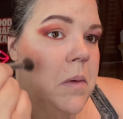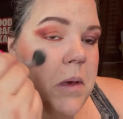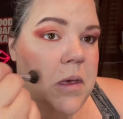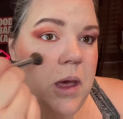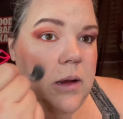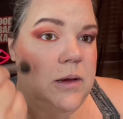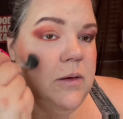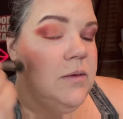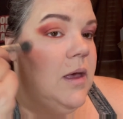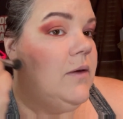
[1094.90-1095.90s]
And kind of
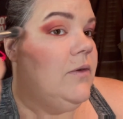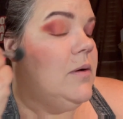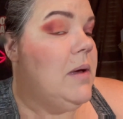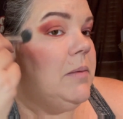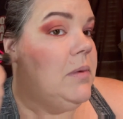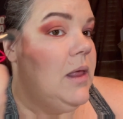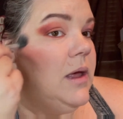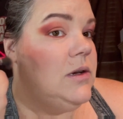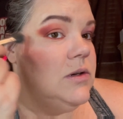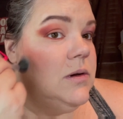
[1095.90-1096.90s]
use that for my
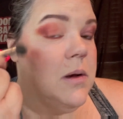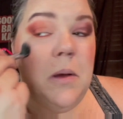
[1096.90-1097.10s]
blush.